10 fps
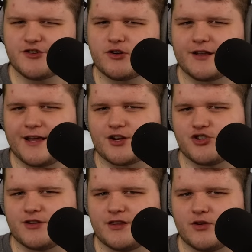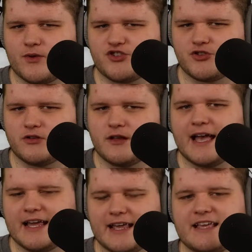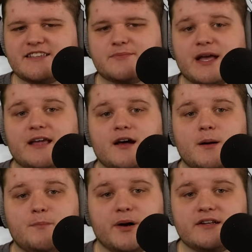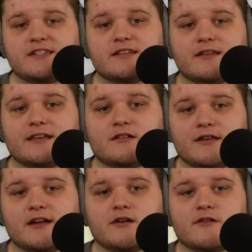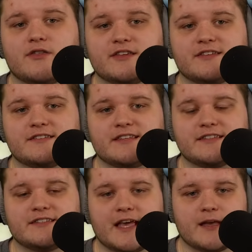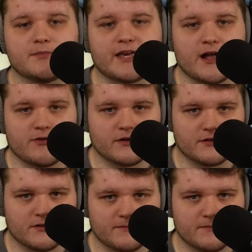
her connection to the original, it is made abundantly clear this is the same character,